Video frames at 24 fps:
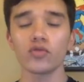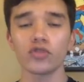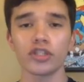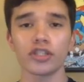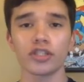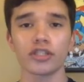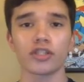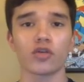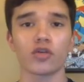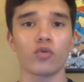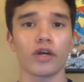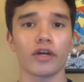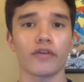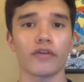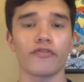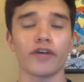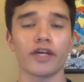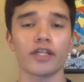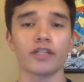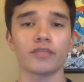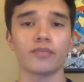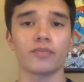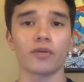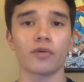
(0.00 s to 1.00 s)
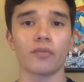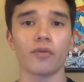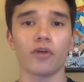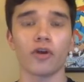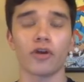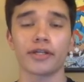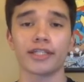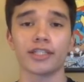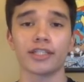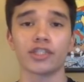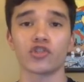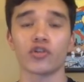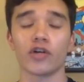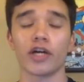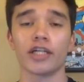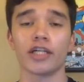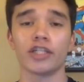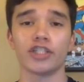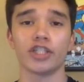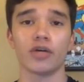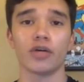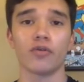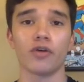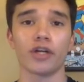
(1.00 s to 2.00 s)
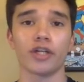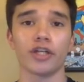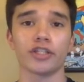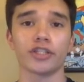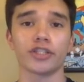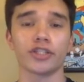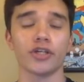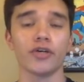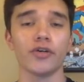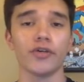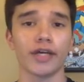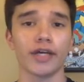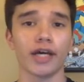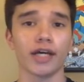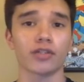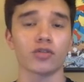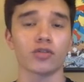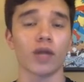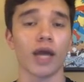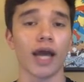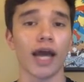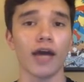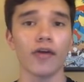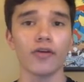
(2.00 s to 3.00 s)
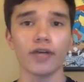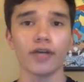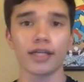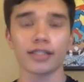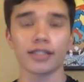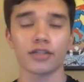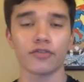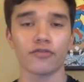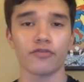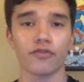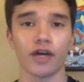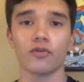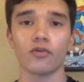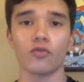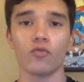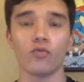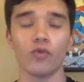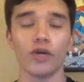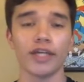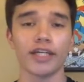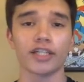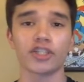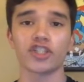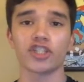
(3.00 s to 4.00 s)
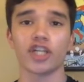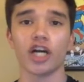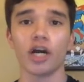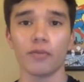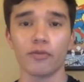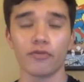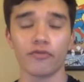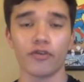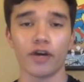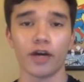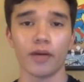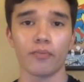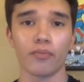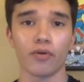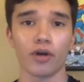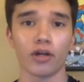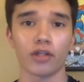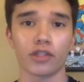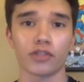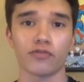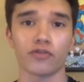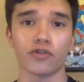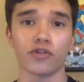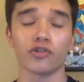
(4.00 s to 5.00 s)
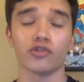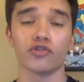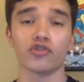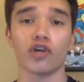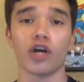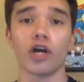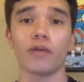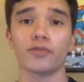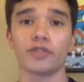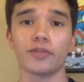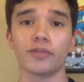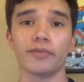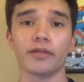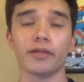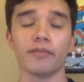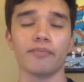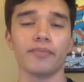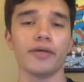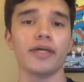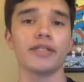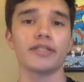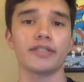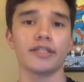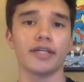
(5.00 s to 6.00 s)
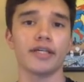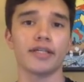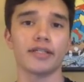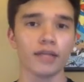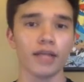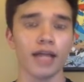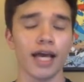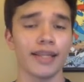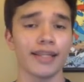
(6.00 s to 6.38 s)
was just a quick Facebook marketing strategy I wanted to show you guys on how you guys can find winning Shopify products for your dropshipping business.